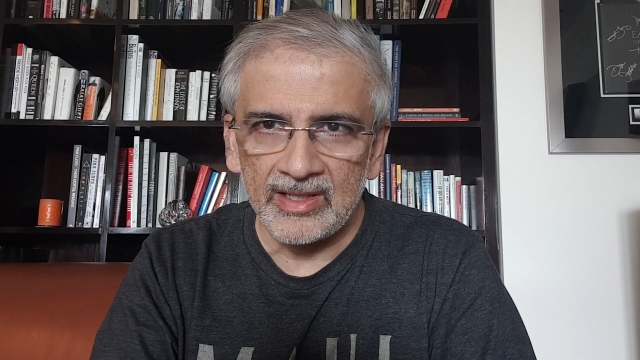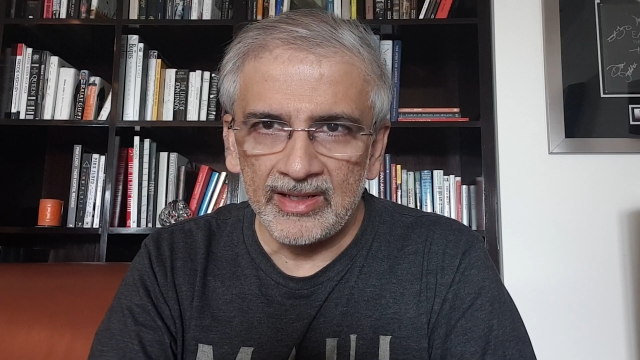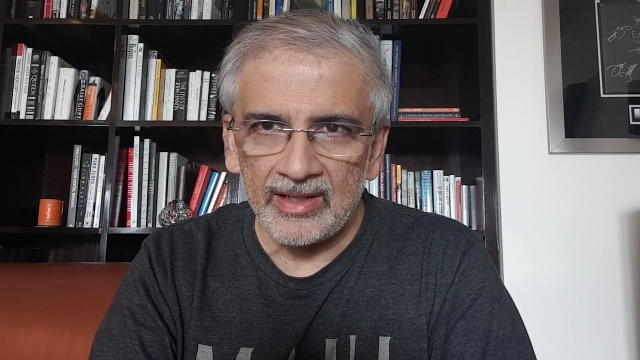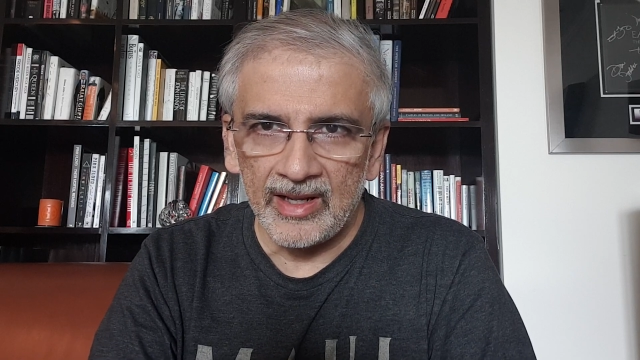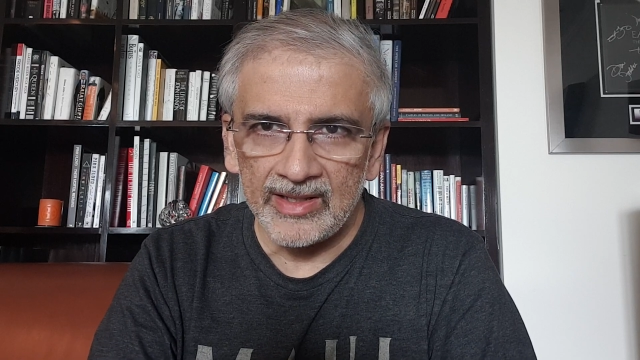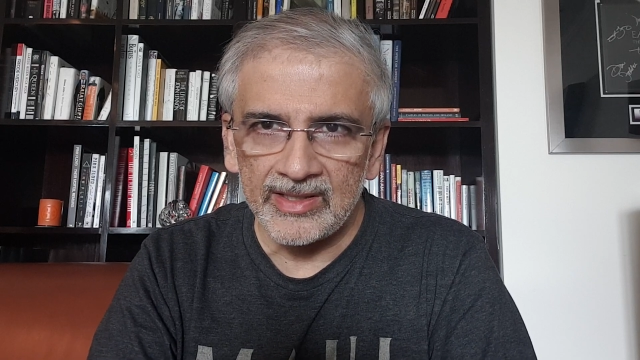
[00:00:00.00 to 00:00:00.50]

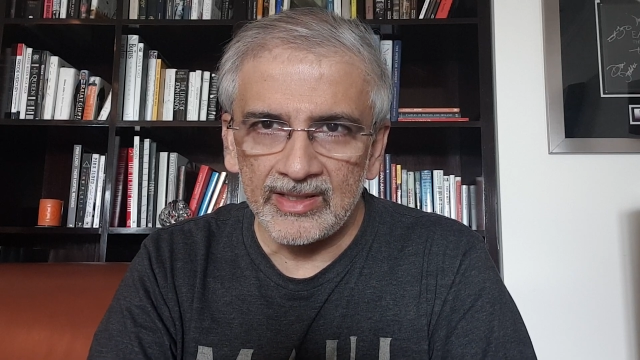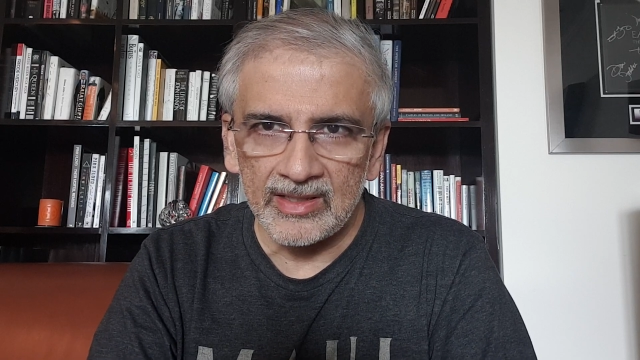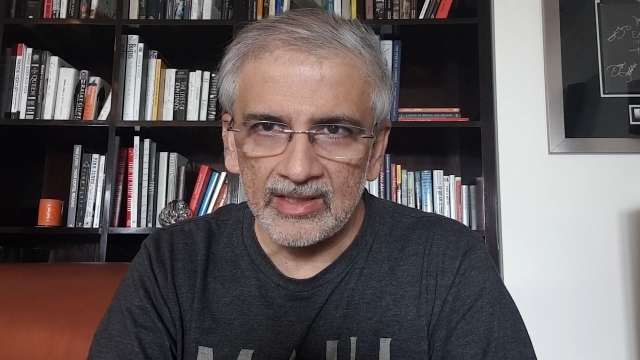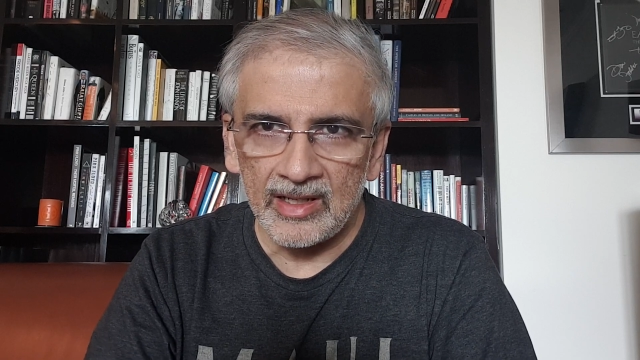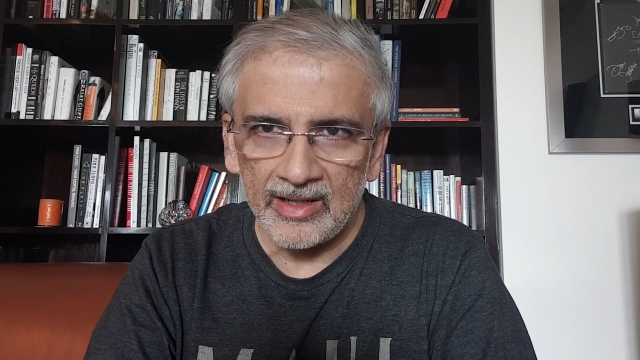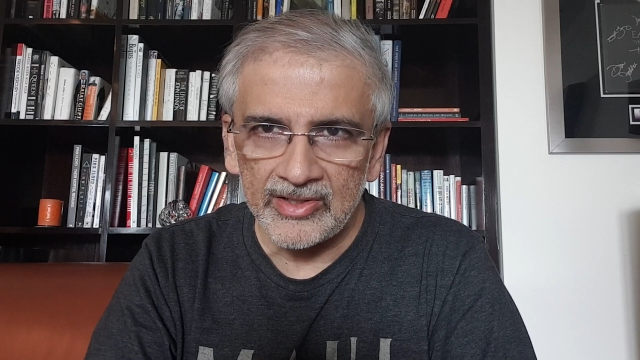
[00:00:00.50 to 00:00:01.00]
and
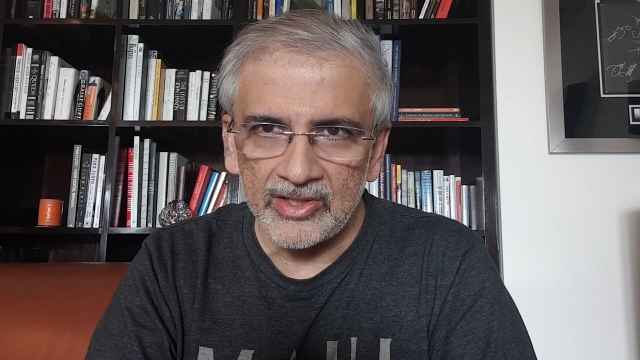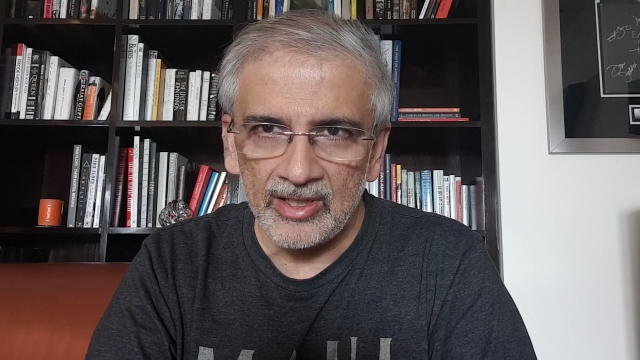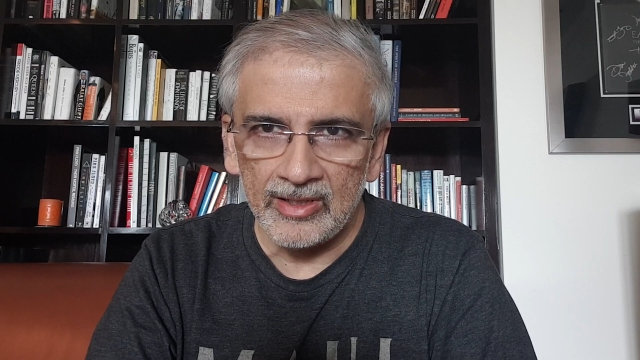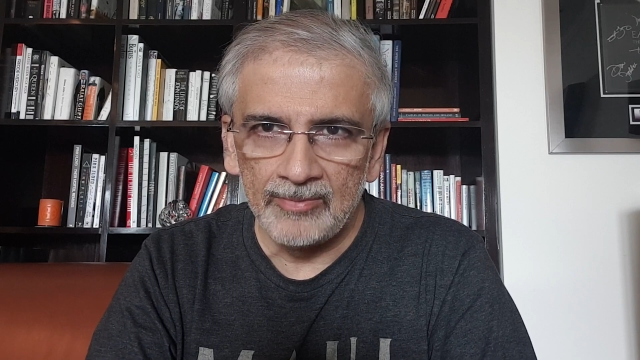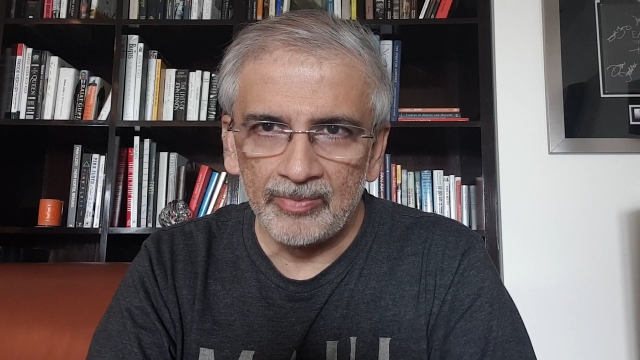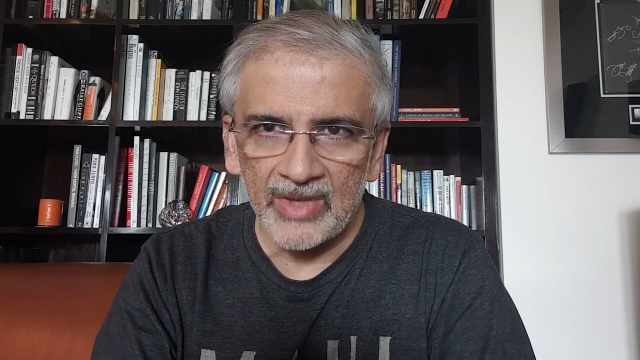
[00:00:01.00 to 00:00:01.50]
license last
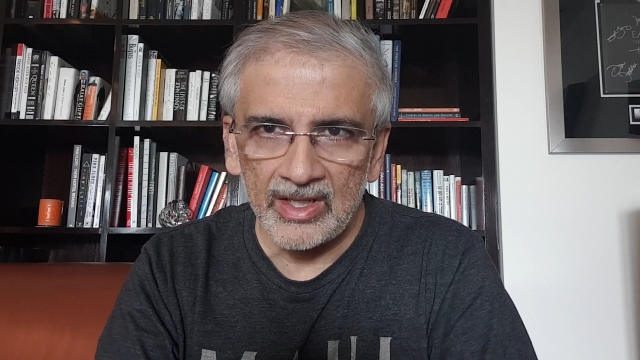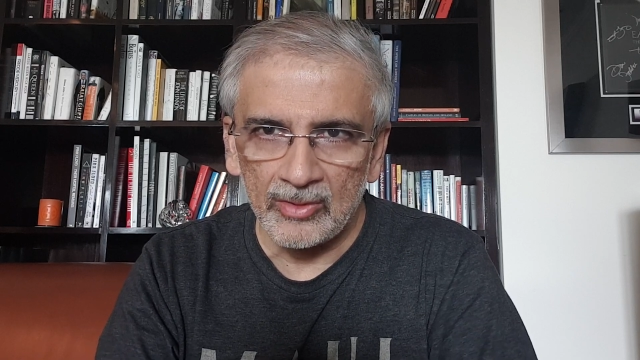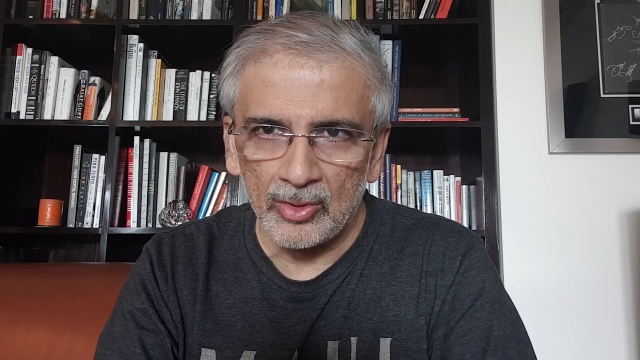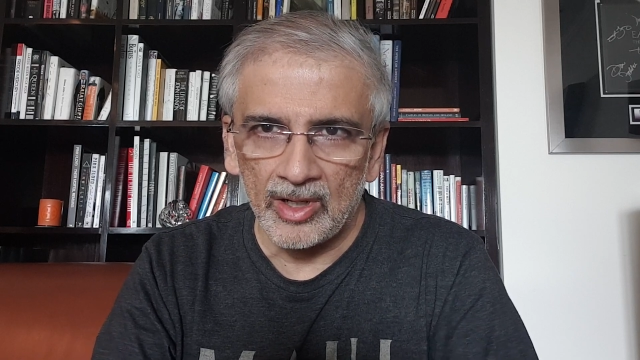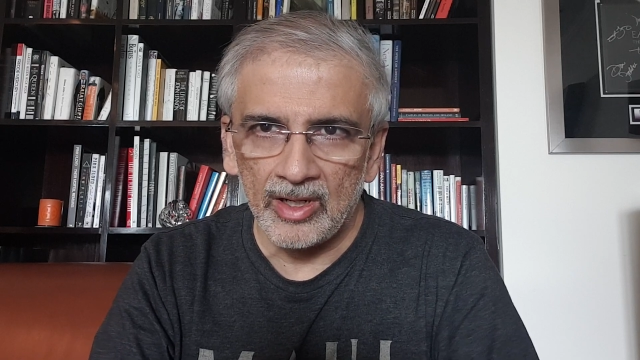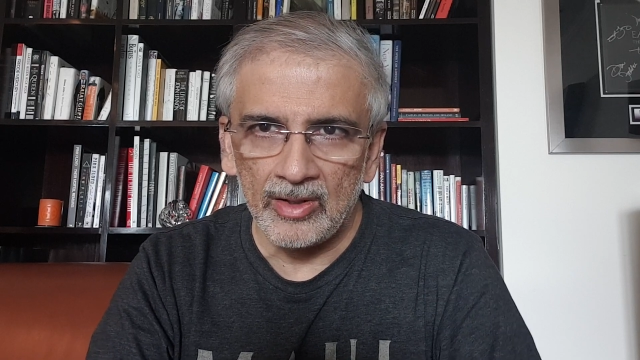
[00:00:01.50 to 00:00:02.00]
year in
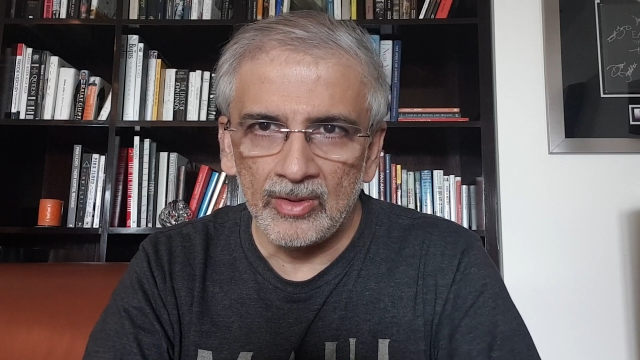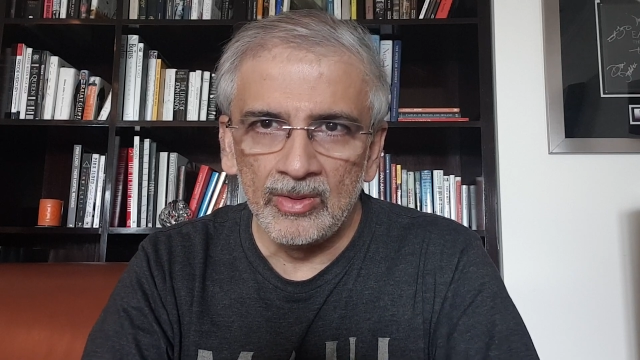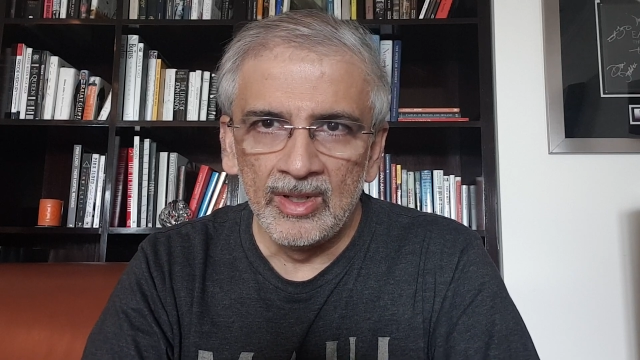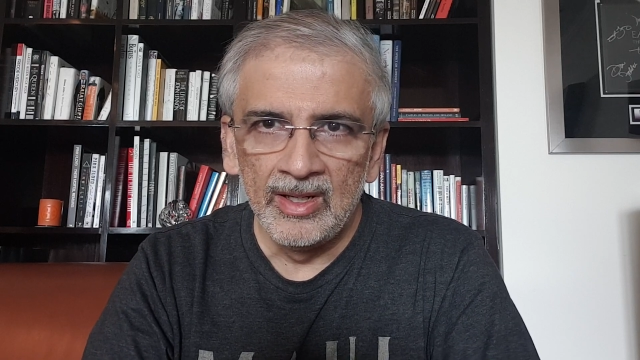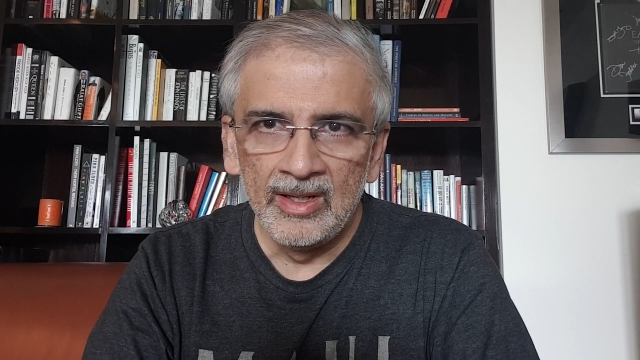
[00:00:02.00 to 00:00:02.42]
Gurgaon,